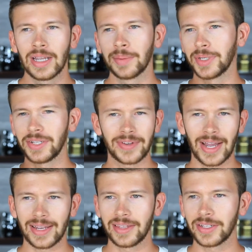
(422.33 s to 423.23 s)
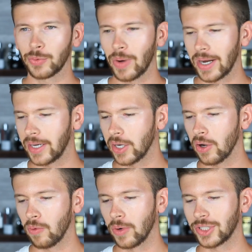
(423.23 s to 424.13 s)
But you've got this right
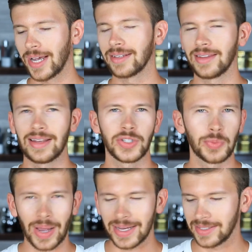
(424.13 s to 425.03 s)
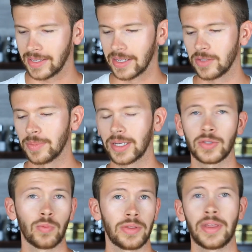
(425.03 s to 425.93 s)
here, which has that spiciness
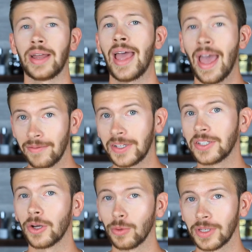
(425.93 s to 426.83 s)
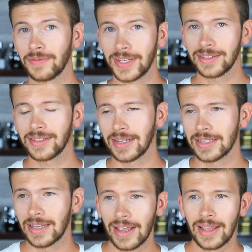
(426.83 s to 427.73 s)
mixed with that heavy dose of
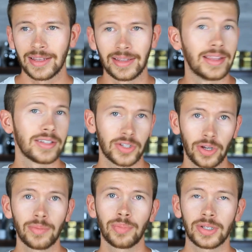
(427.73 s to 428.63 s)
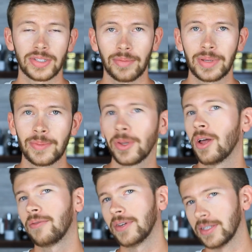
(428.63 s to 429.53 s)
incense. This could put some people
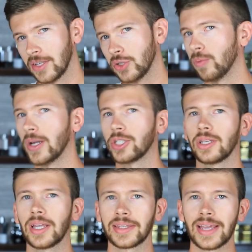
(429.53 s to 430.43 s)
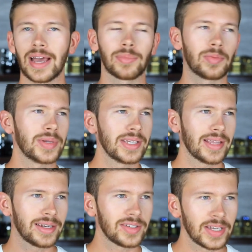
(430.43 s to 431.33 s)
off in a situation like that, but being
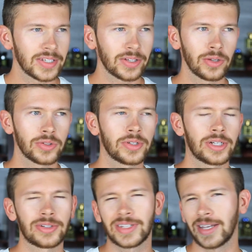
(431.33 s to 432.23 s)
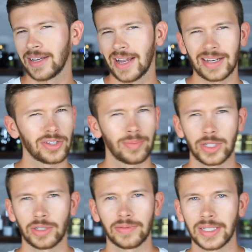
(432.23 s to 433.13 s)
that it sits closer to your skin, not so
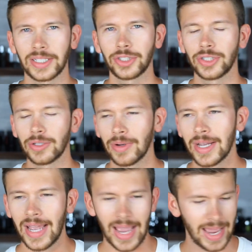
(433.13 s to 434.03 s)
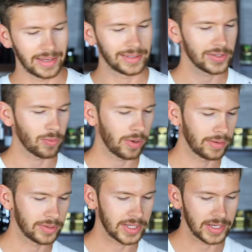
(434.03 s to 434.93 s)
much of an issue. And this is one of
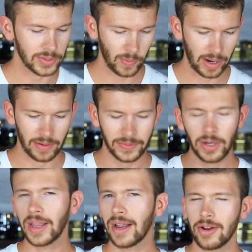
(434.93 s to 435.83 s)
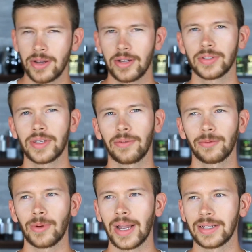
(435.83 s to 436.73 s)
those scents where if you're carrying yourself
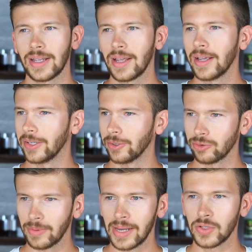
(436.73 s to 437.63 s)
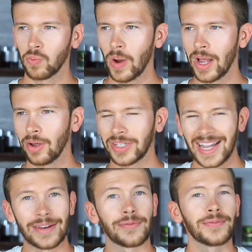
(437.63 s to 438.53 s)
right, you're dressed well to
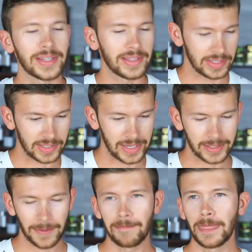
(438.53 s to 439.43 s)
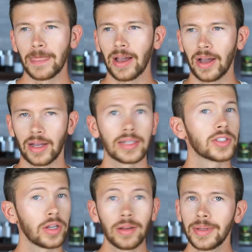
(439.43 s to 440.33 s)
kind of fit the scent, uh, it's
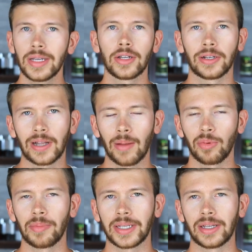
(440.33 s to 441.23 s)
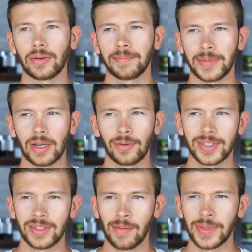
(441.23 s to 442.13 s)
going to be a good compliment getter. You know,
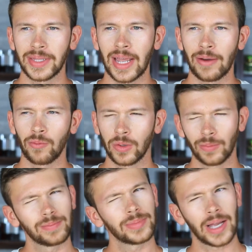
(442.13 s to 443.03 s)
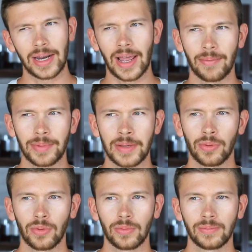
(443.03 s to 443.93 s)
it's something that will kind of have
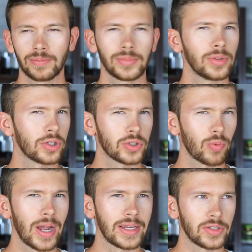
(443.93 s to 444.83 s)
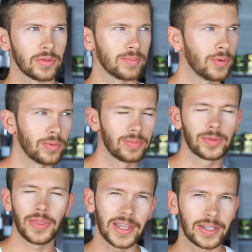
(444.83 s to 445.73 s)
people look twice or, or
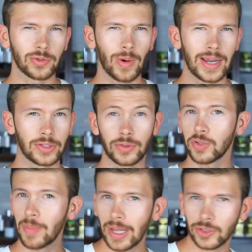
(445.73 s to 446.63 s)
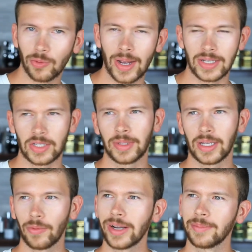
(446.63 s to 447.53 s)
think twice or smell twice and be
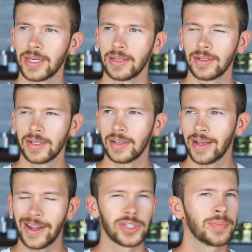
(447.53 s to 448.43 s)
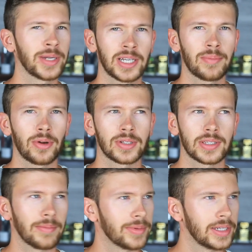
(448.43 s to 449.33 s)
like, wait a minute, I just picked up on
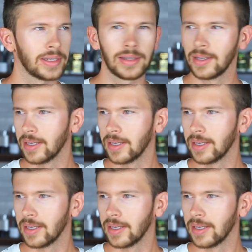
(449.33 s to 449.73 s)
something.